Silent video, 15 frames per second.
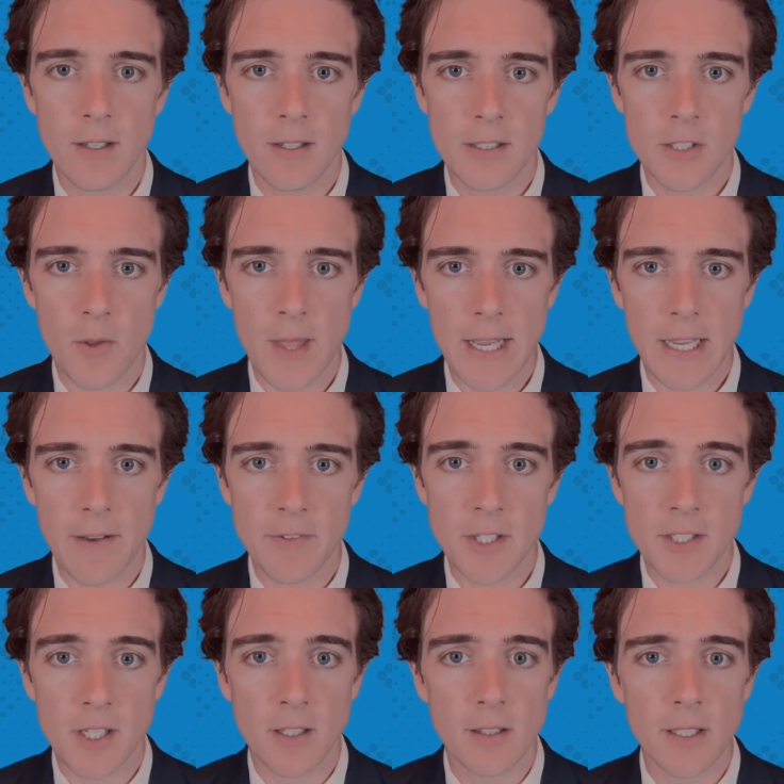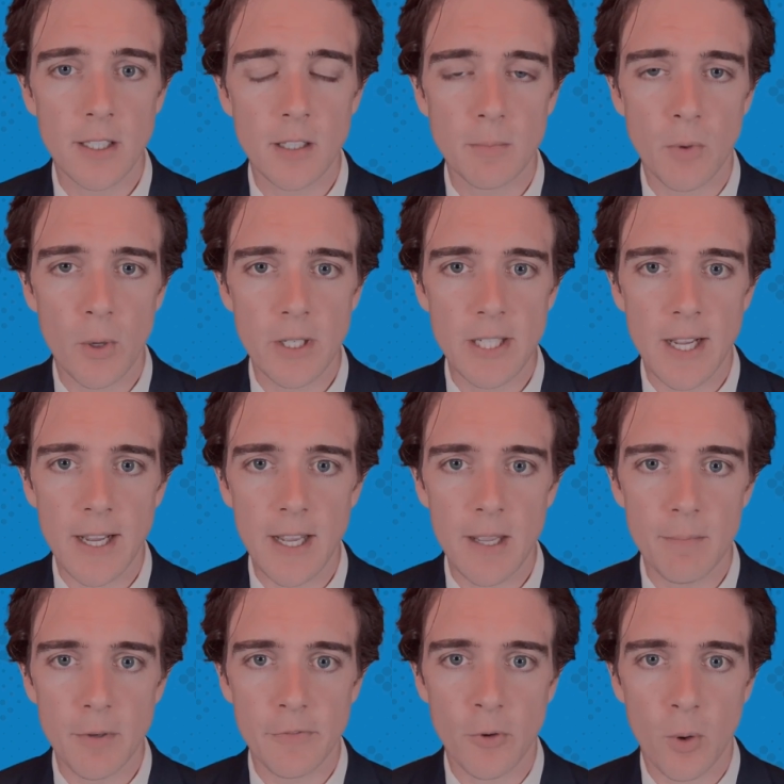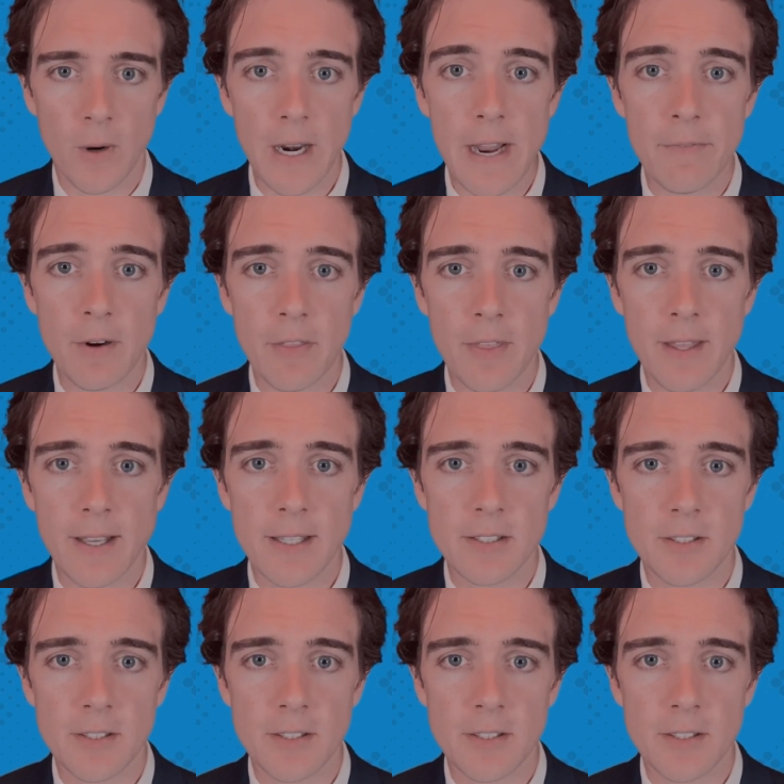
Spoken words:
so that gives us a little more time before everything is